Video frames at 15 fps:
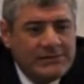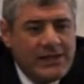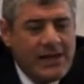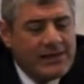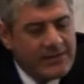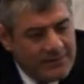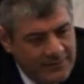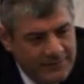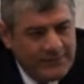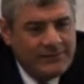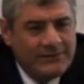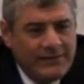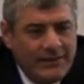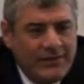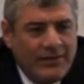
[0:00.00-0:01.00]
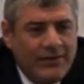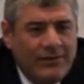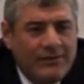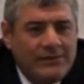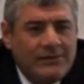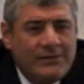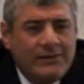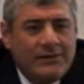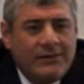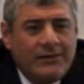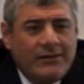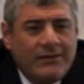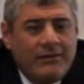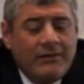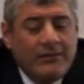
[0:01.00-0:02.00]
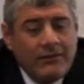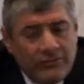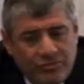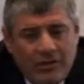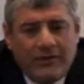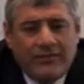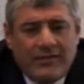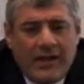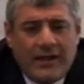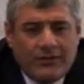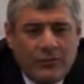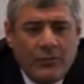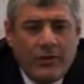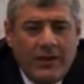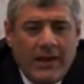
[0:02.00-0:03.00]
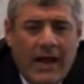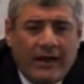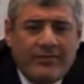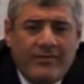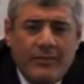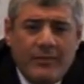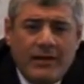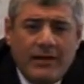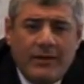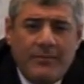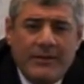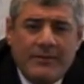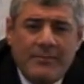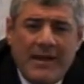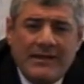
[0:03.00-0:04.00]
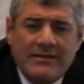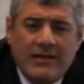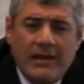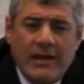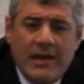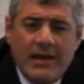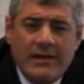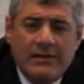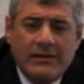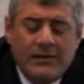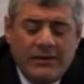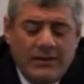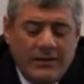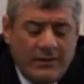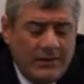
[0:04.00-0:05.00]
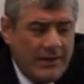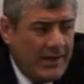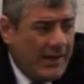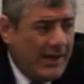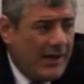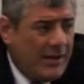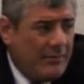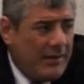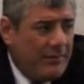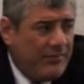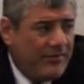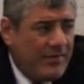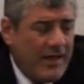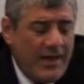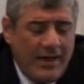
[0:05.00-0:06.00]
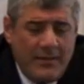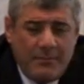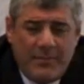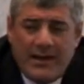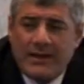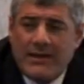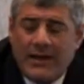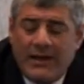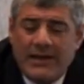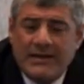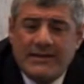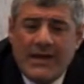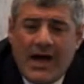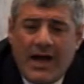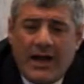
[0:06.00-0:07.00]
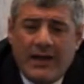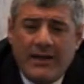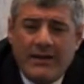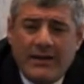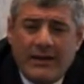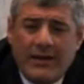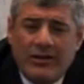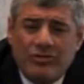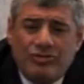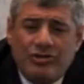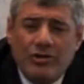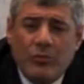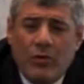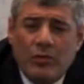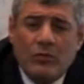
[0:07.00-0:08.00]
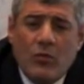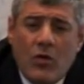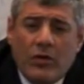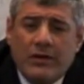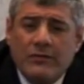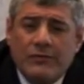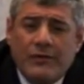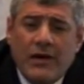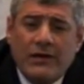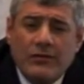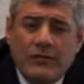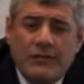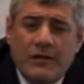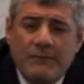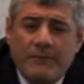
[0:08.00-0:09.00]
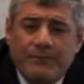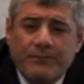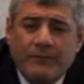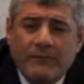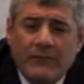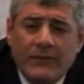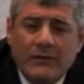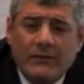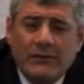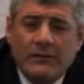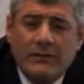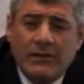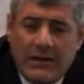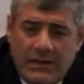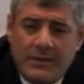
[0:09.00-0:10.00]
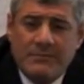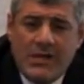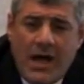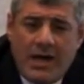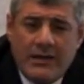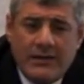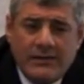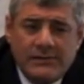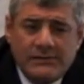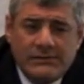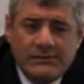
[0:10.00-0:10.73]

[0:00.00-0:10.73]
like, you know, just that to relax him a little bit mentally. The Chachamim say, better he die and she won't walk in front of him. Let him die.